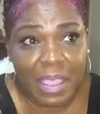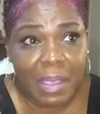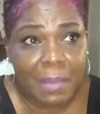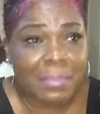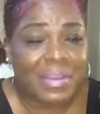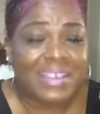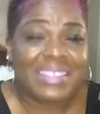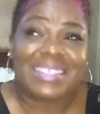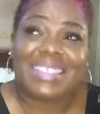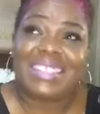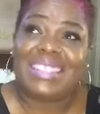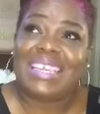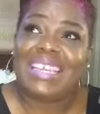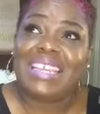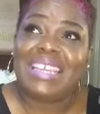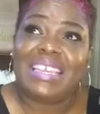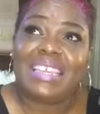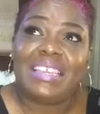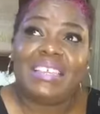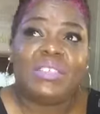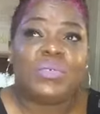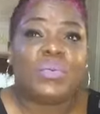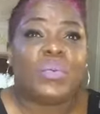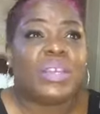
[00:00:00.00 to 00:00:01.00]
But the thing
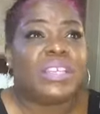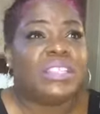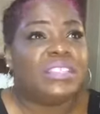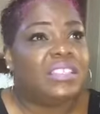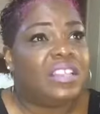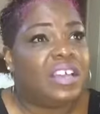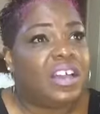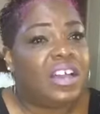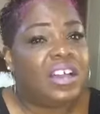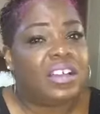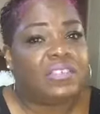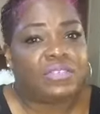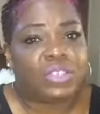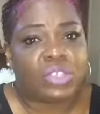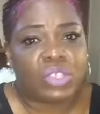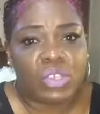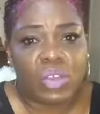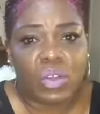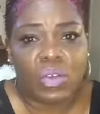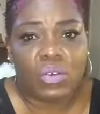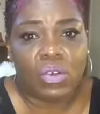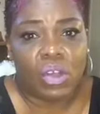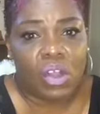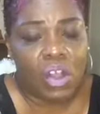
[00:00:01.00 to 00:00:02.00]
is, we love
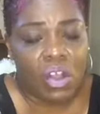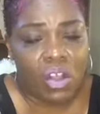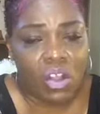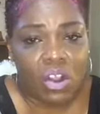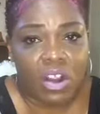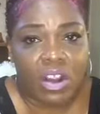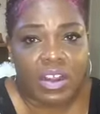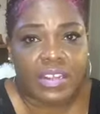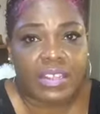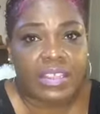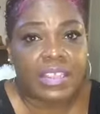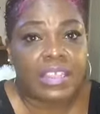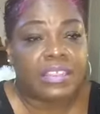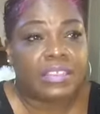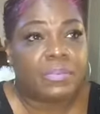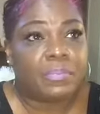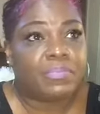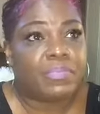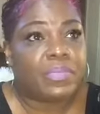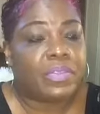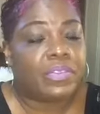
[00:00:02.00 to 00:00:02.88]
so hard. And